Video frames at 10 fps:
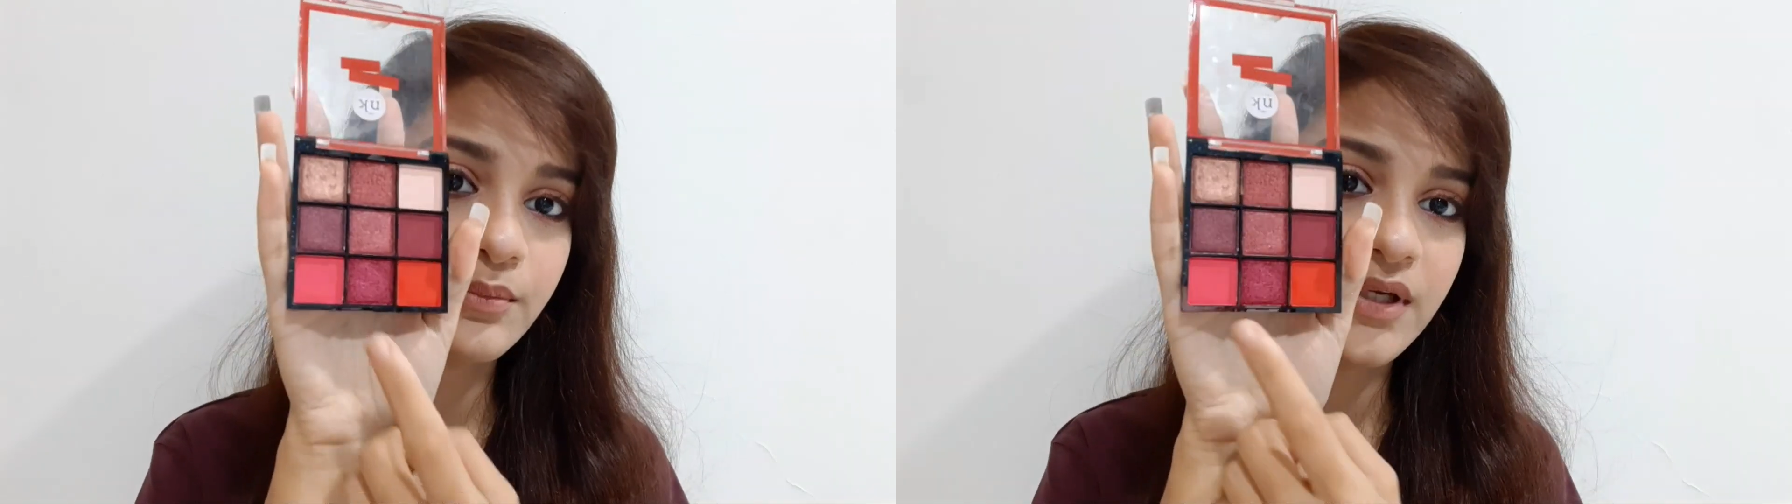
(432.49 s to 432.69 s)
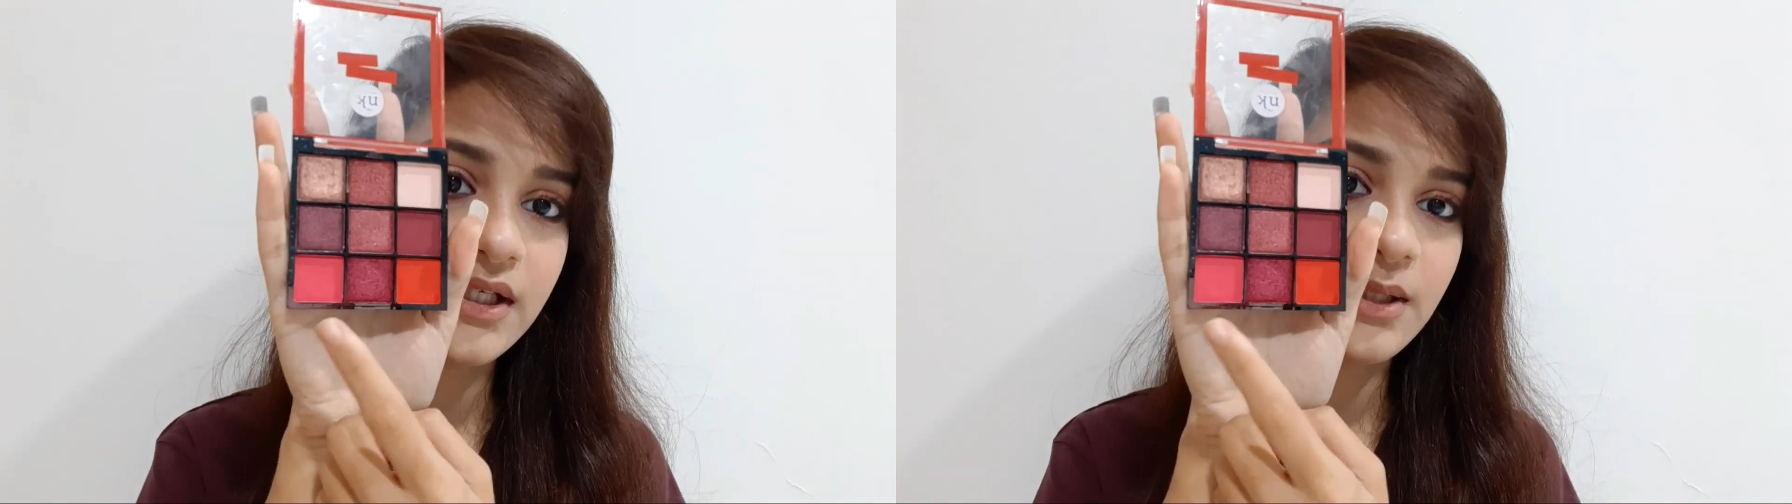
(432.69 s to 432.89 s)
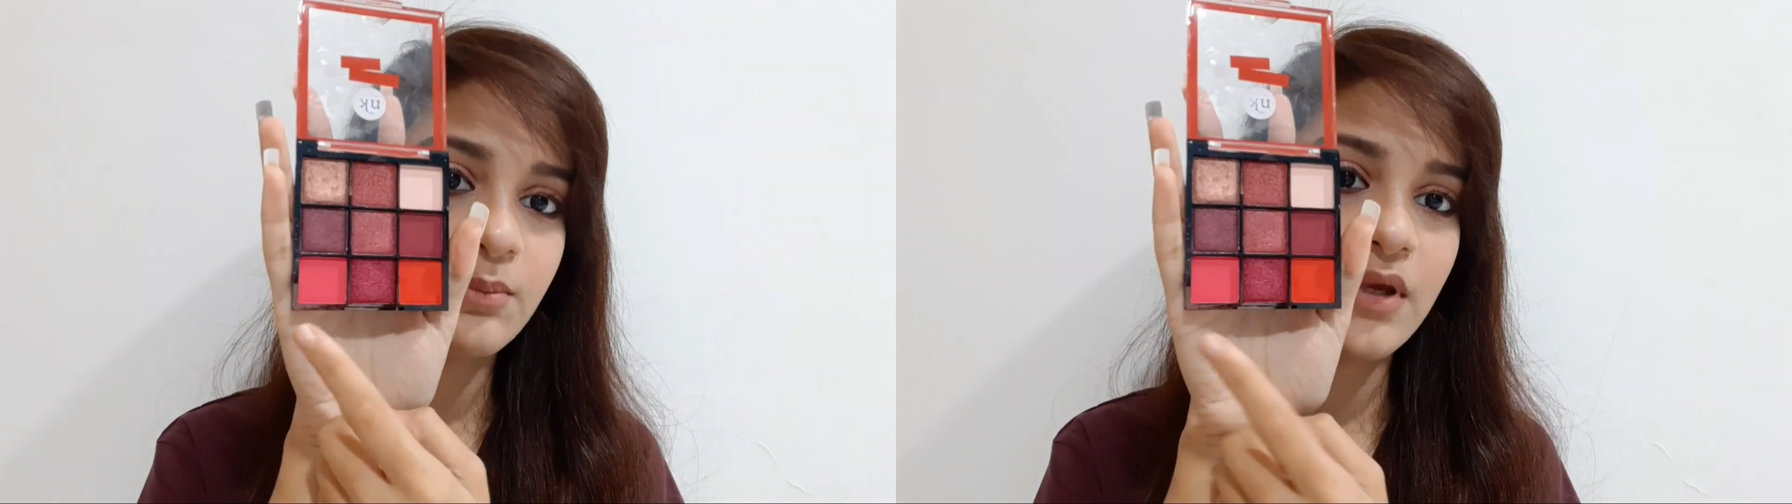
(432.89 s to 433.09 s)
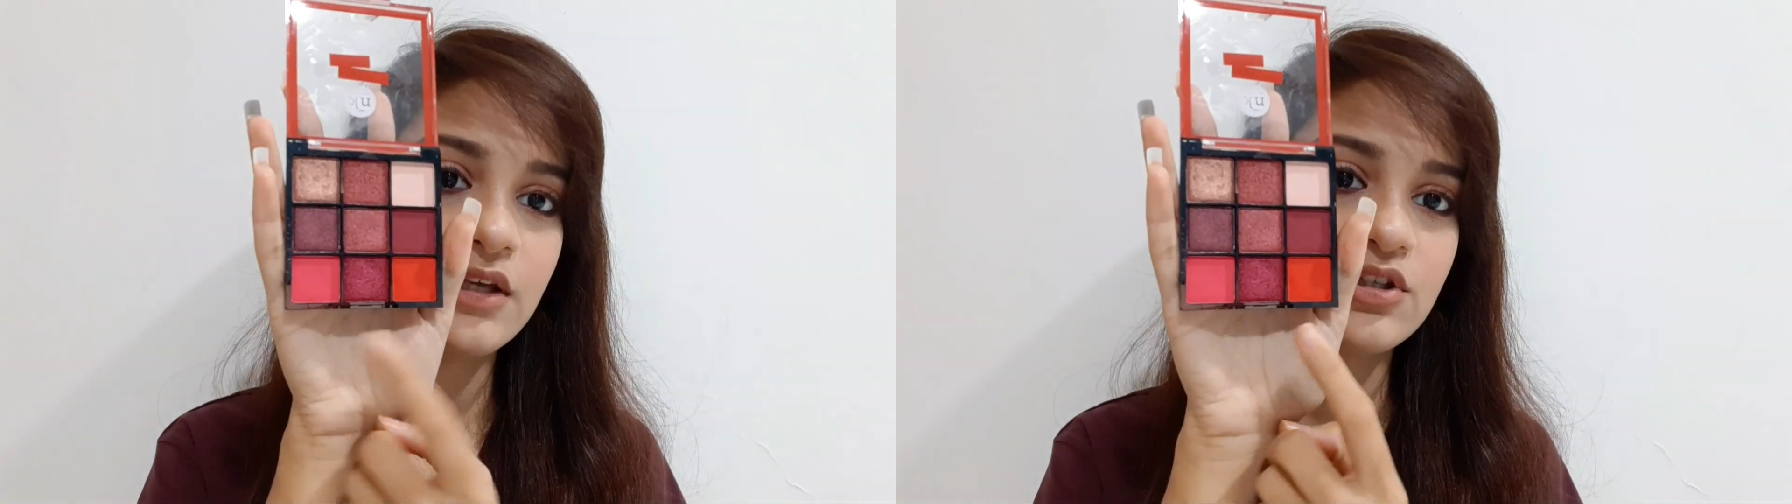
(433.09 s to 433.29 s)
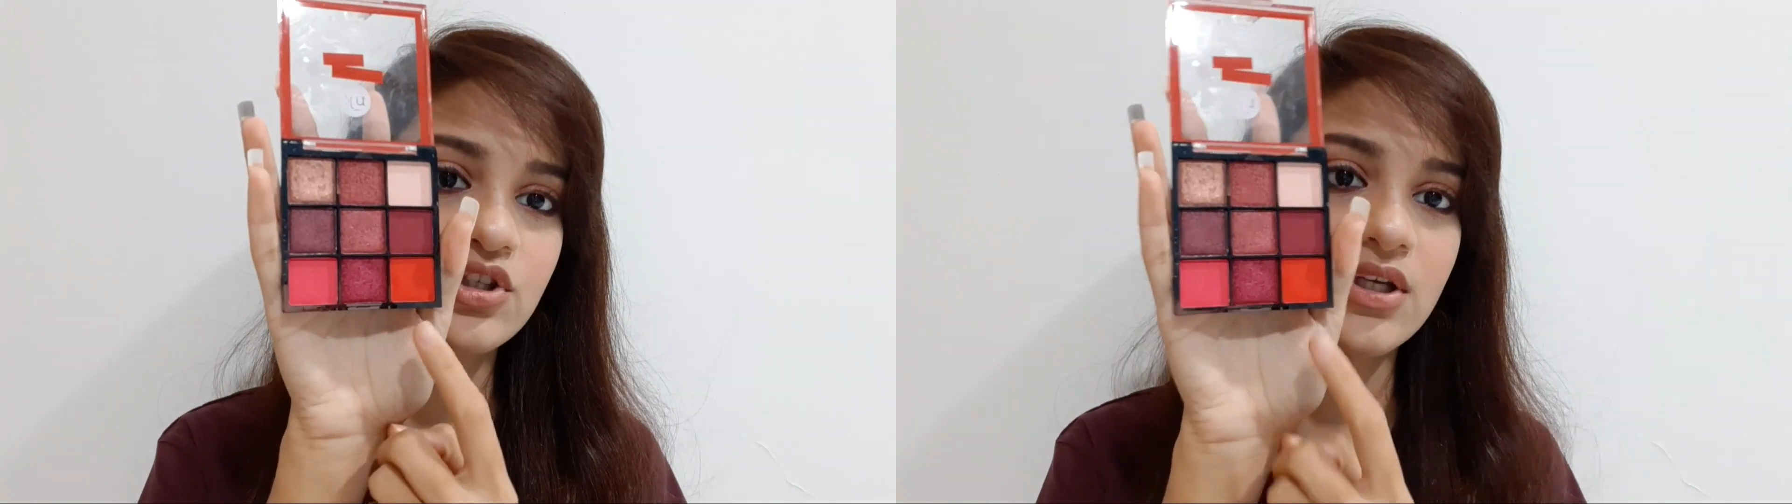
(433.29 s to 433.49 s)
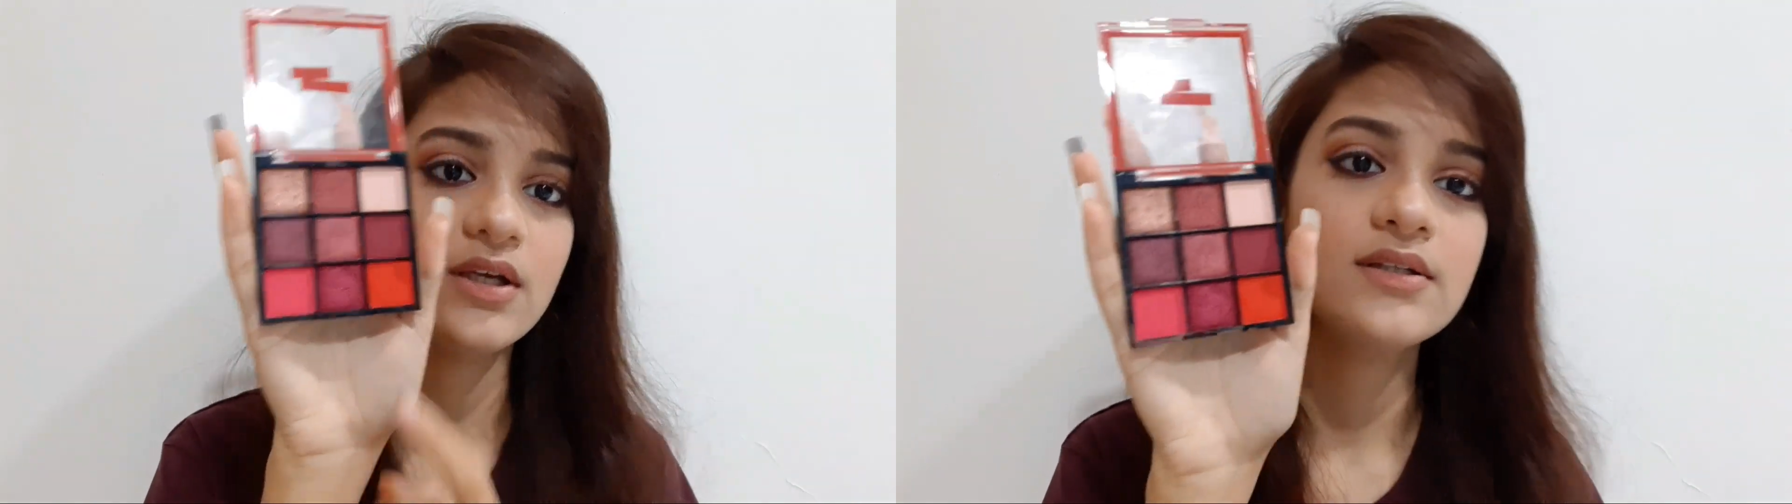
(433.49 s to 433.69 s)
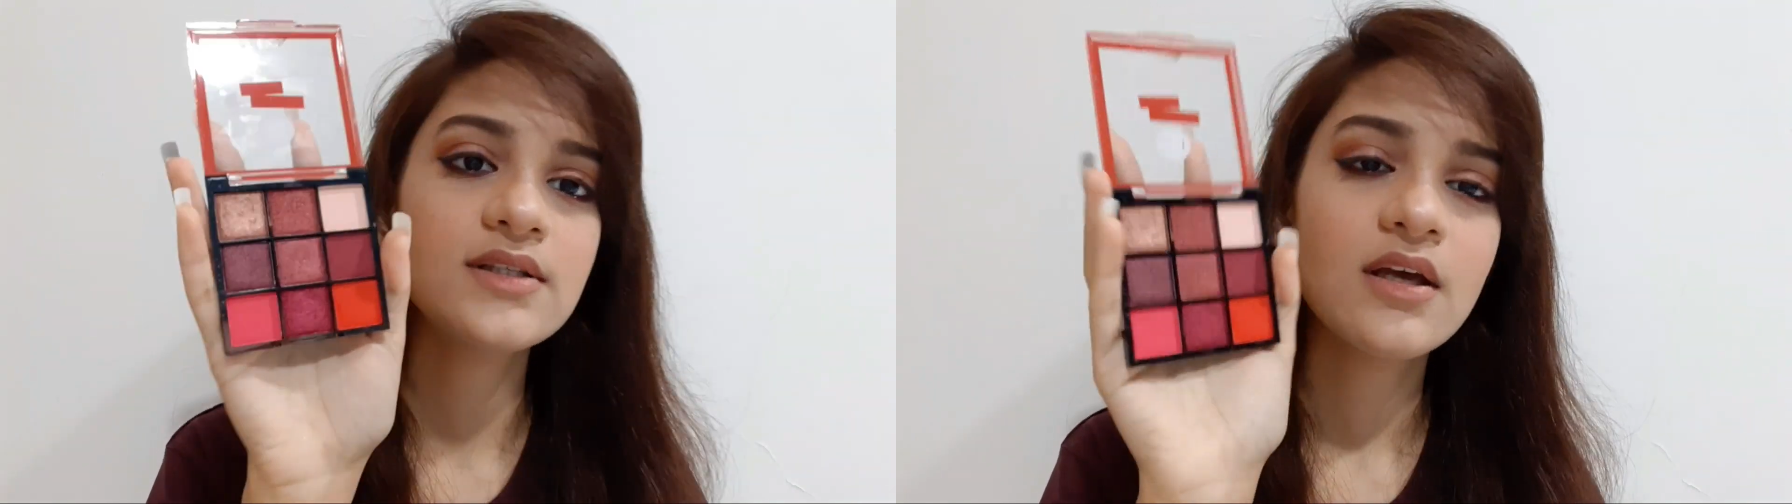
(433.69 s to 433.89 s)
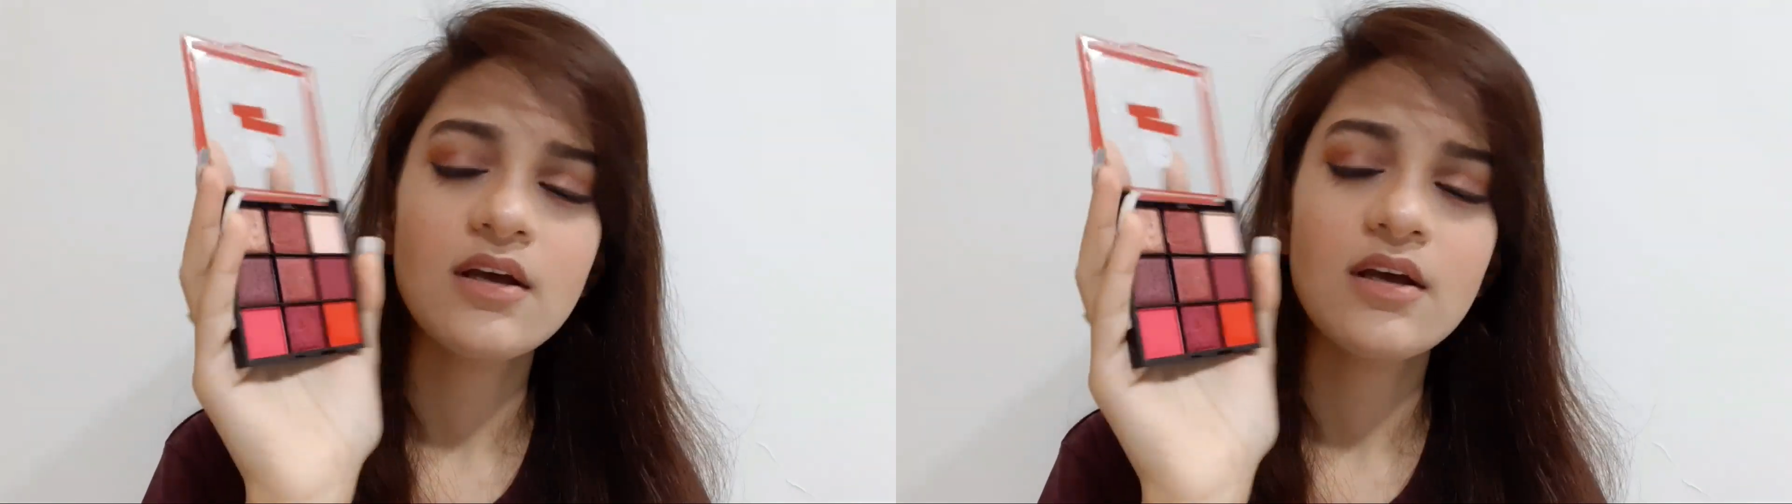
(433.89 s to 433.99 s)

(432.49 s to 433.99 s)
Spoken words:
pretty pink shades,